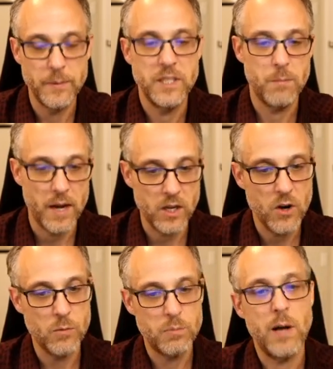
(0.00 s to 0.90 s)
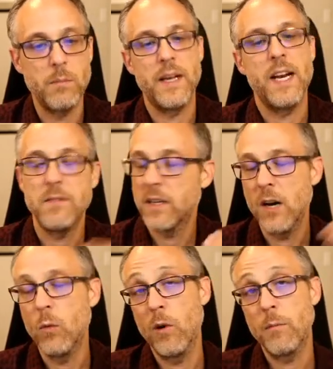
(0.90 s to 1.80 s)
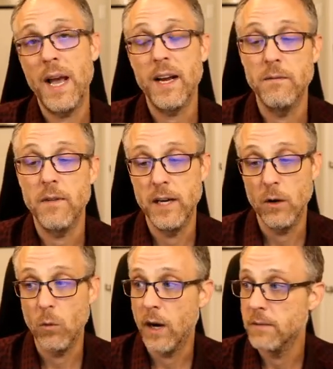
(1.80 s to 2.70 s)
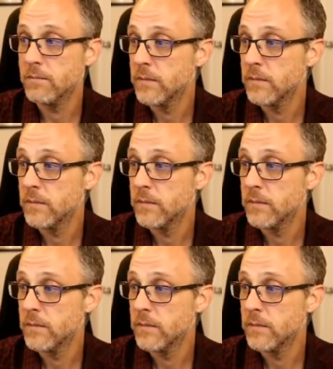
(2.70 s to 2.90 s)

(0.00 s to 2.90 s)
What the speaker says: It's my code problem. I have to kind of work back and find out why.